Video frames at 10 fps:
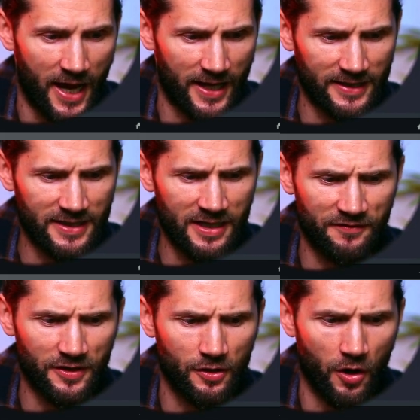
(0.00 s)
And I didn't
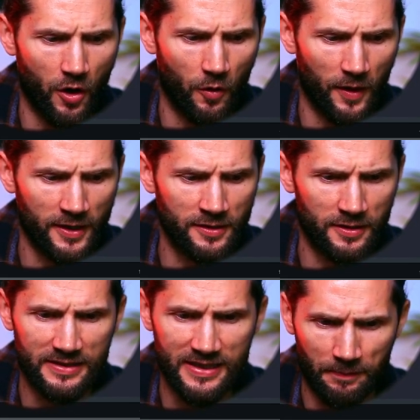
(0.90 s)
even go into
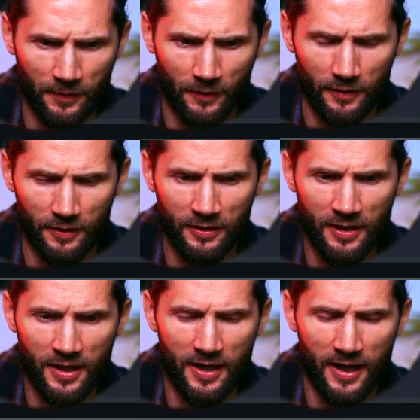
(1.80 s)
deeper
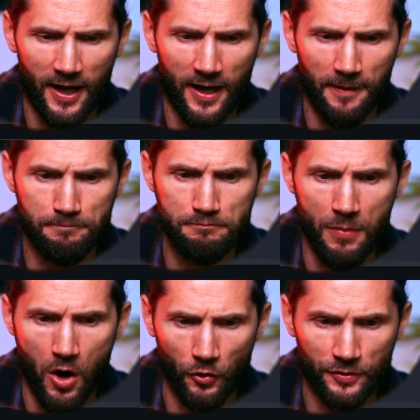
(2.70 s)

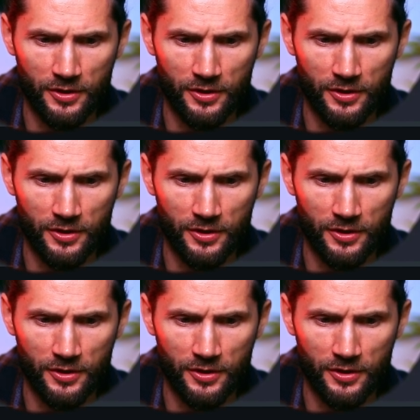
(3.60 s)
mode.